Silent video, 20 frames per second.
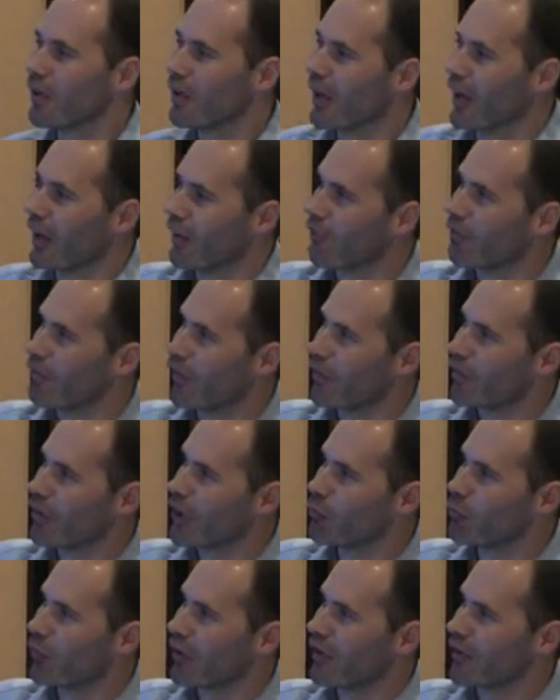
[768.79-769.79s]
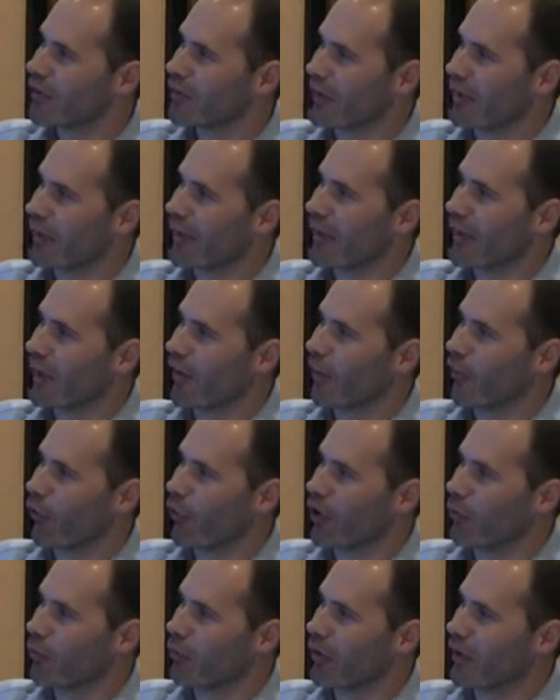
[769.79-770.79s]
at 15 minutes and again at
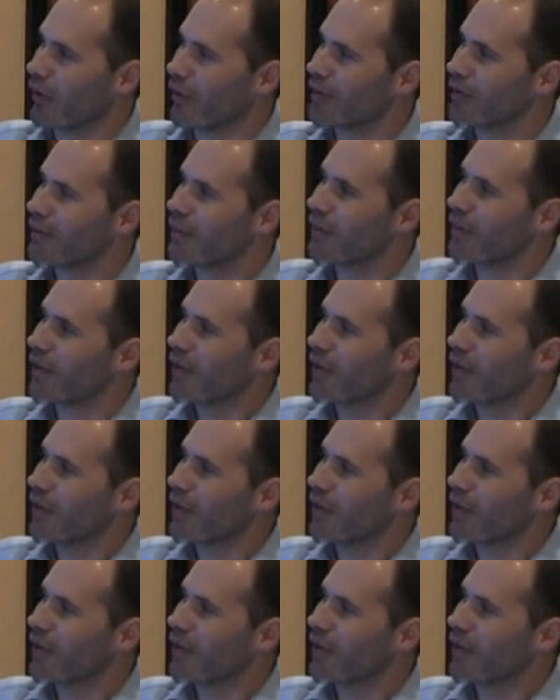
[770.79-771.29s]
30 minutes.